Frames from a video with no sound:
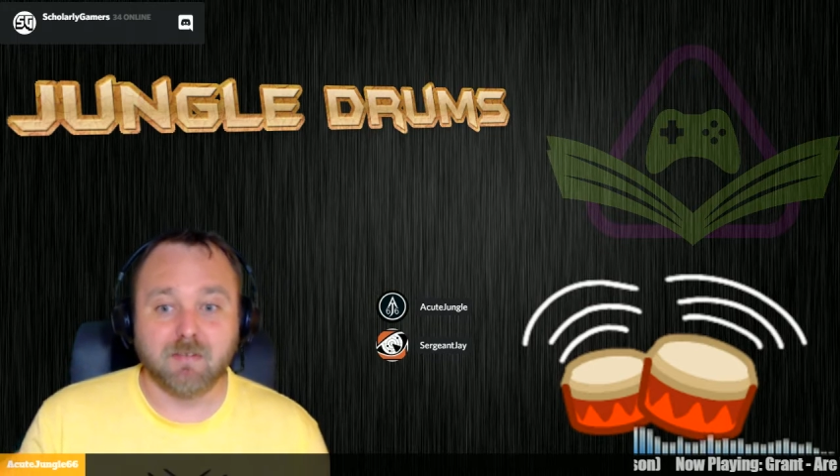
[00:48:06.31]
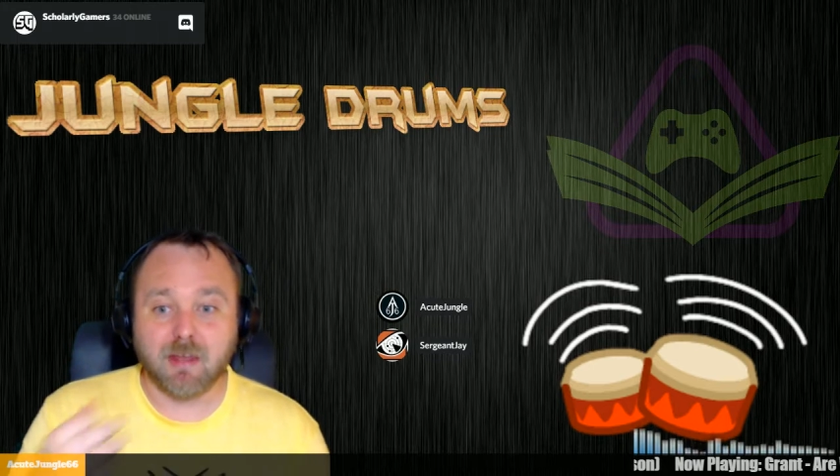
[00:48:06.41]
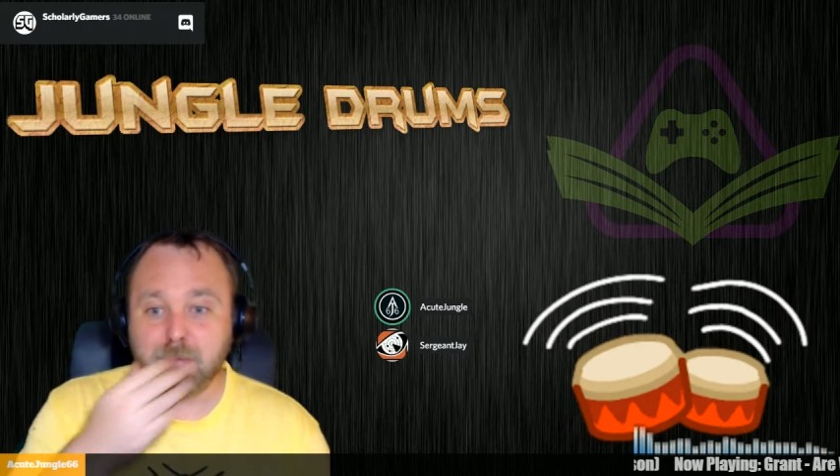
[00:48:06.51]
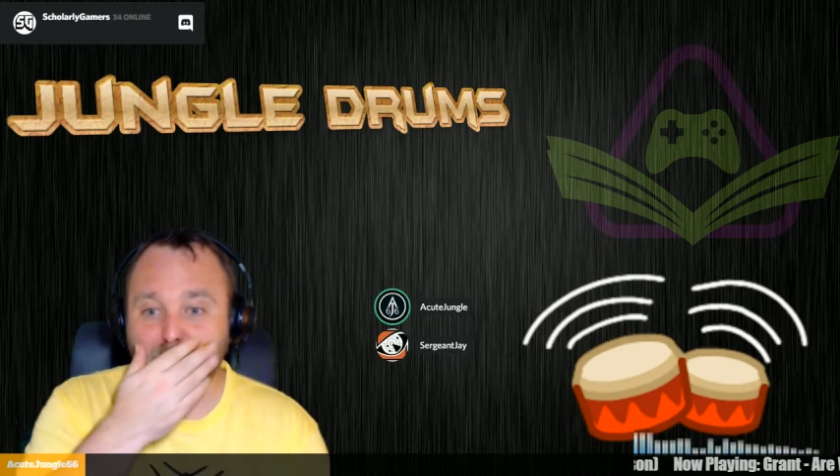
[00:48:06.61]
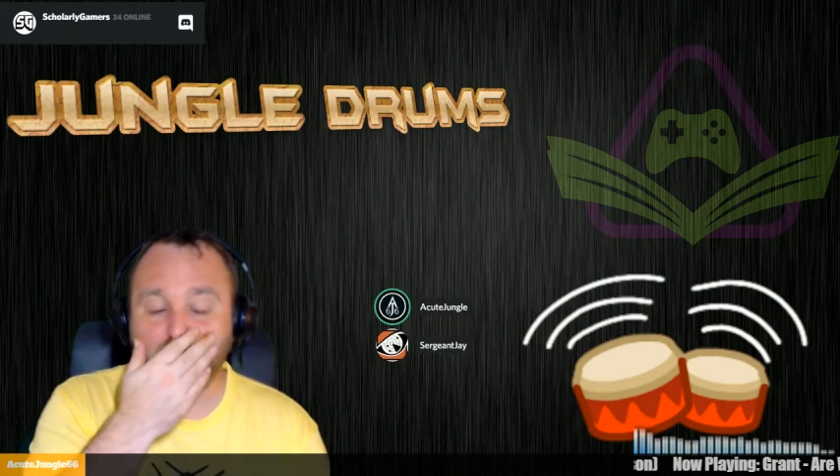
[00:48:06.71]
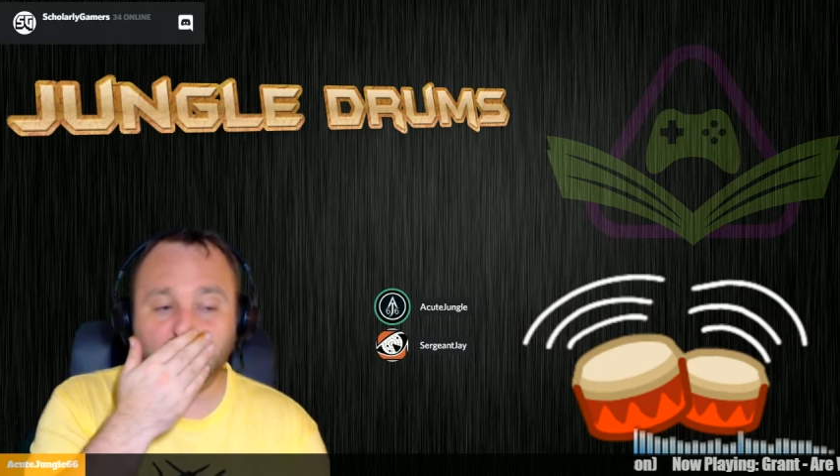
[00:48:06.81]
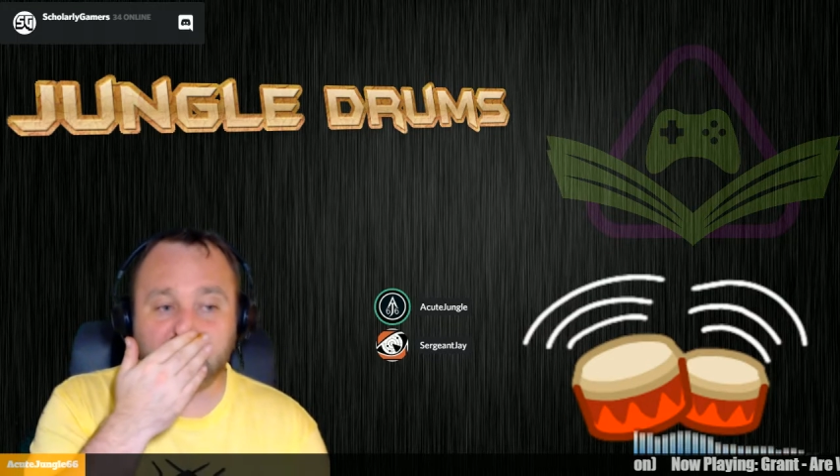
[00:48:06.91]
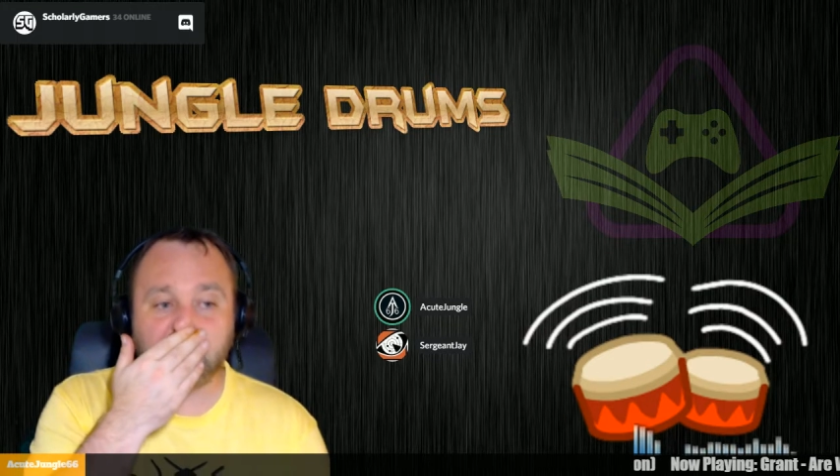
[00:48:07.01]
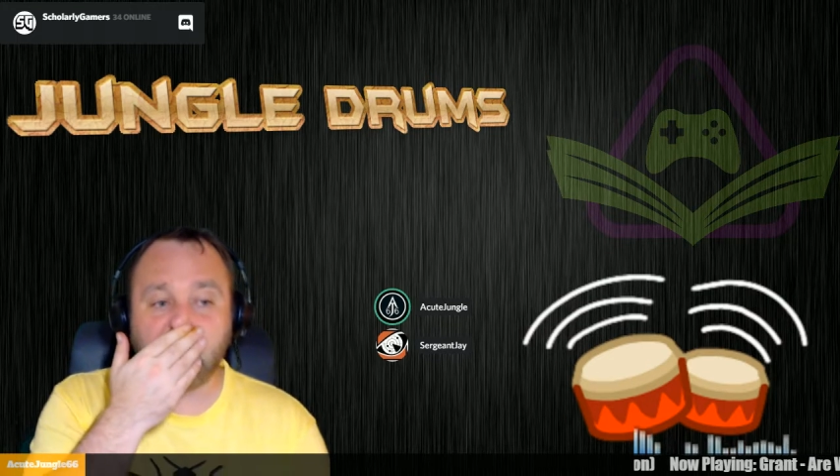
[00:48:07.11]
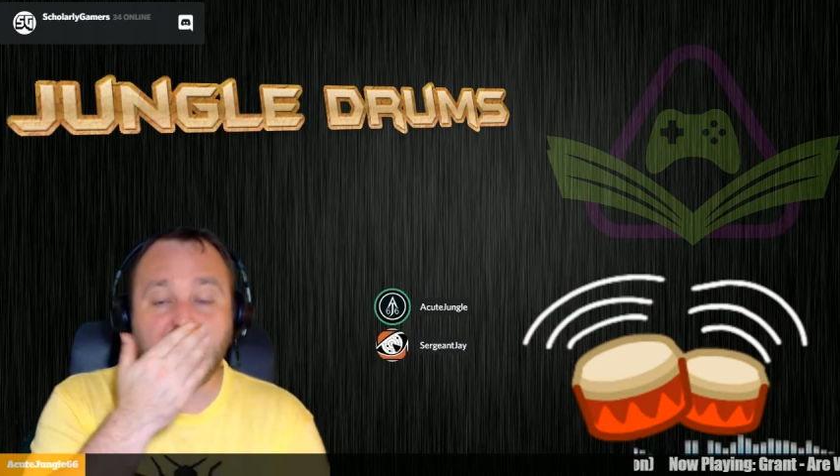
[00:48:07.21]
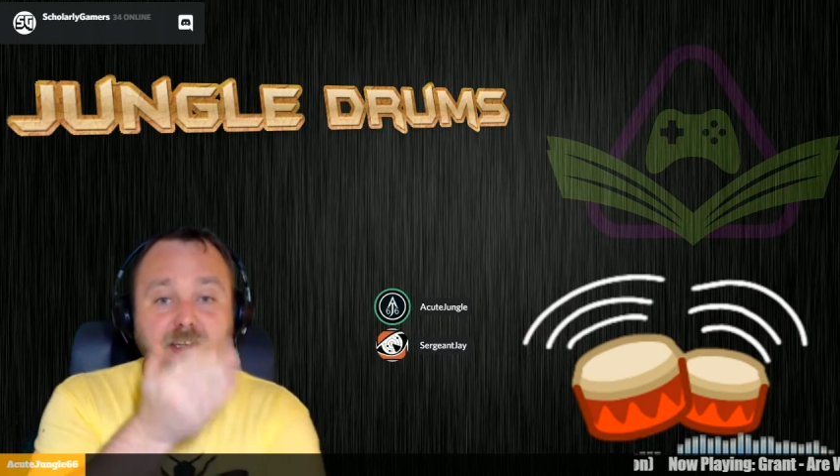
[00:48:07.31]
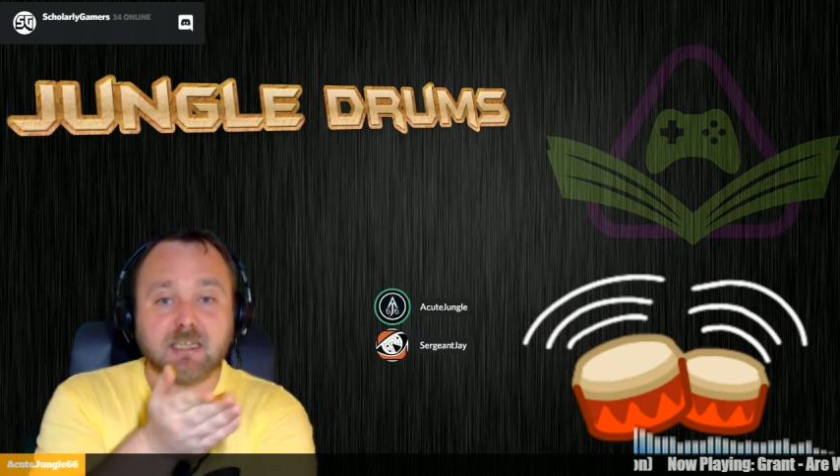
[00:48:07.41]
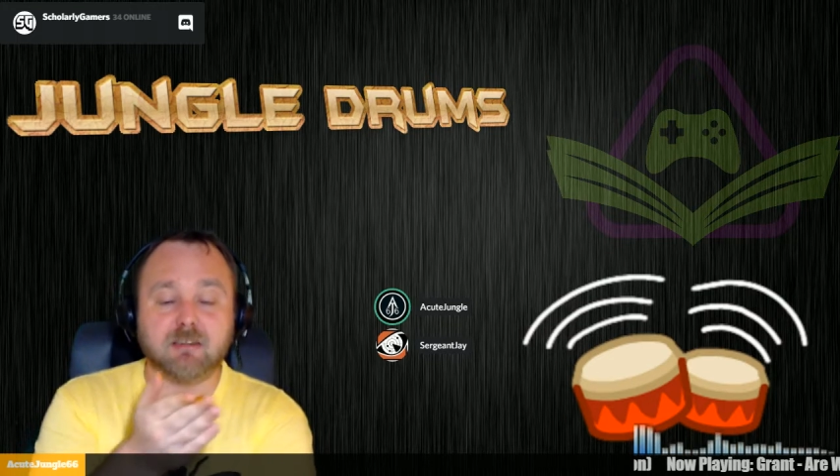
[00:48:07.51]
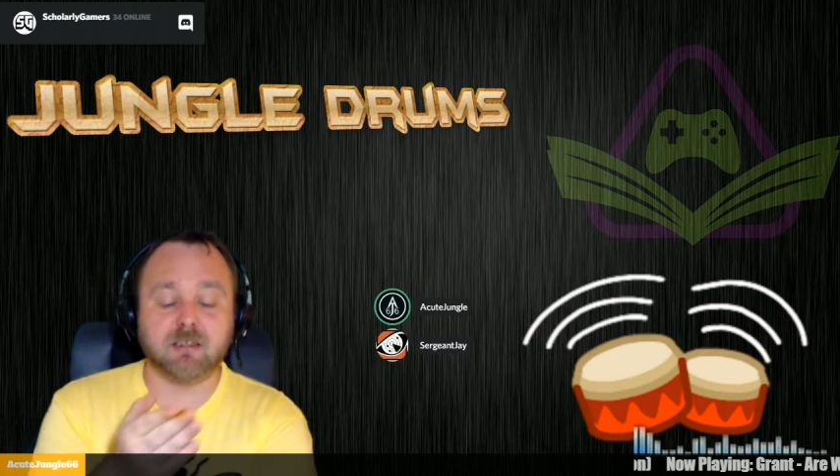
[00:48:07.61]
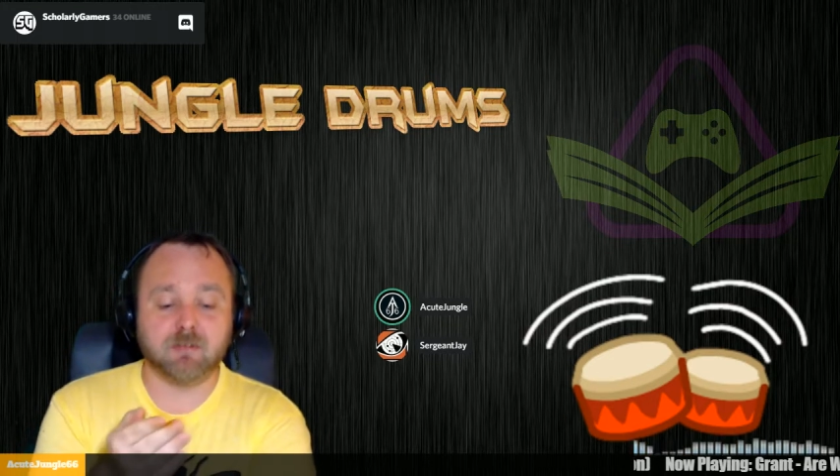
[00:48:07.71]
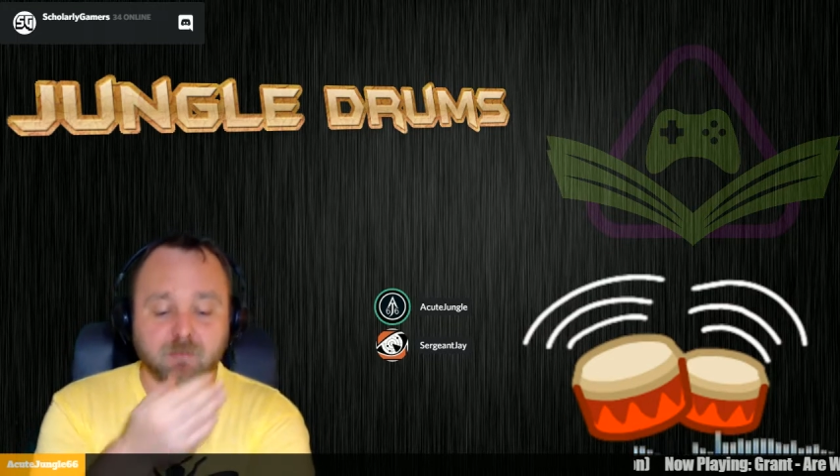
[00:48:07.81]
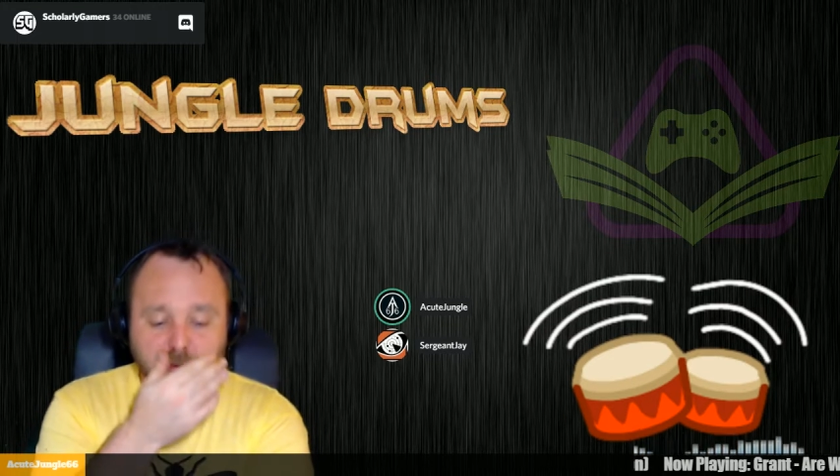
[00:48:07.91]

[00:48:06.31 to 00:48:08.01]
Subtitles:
I mean, holy crap! I need to